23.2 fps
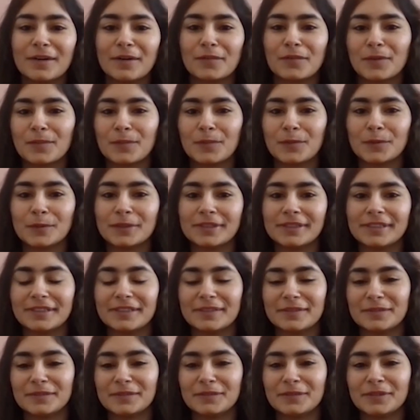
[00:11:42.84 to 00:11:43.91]
We both
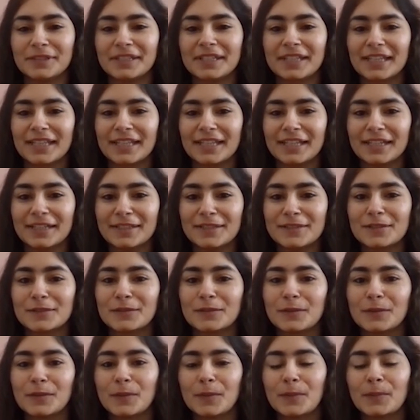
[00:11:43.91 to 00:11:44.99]
working there.
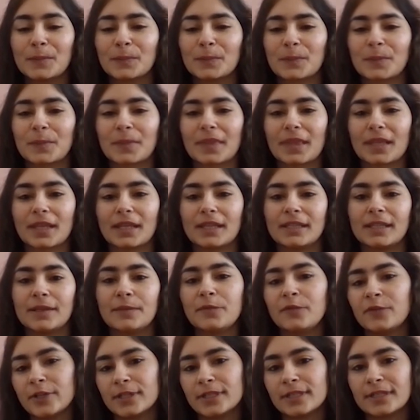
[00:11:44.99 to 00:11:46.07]
So the
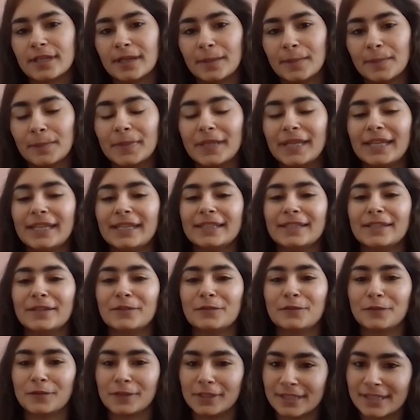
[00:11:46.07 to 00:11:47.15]
first company, the
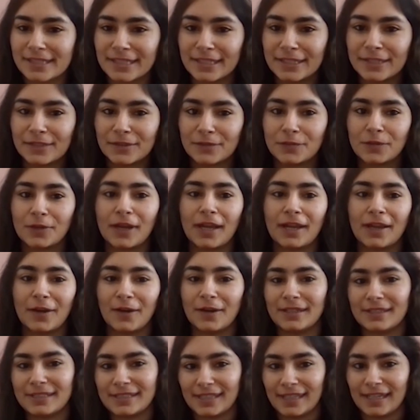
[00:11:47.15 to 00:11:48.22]
first interview, I
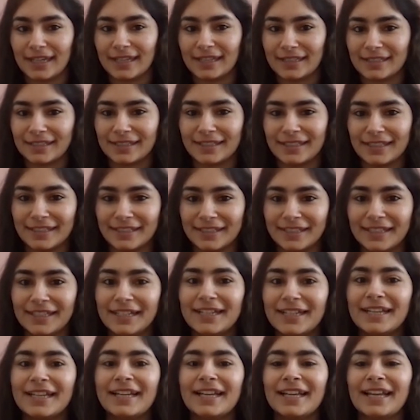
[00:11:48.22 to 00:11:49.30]
got selected there.
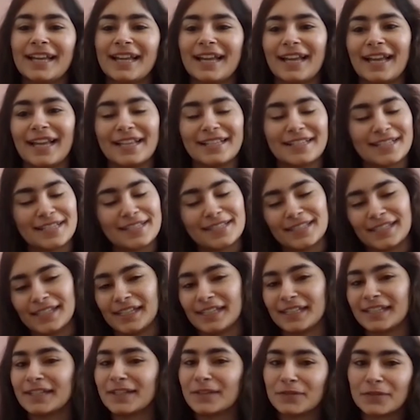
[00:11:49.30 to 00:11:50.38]
As I say,
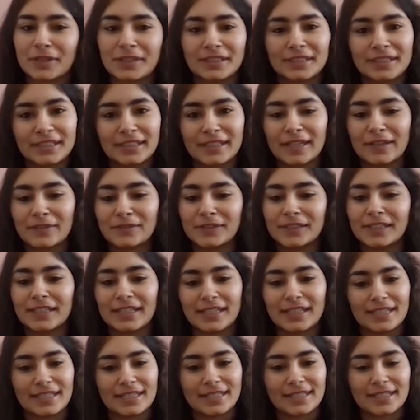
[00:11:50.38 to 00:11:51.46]
the difficulty level
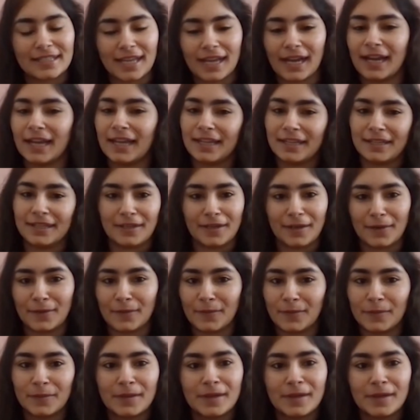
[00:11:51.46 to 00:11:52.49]
is higher now,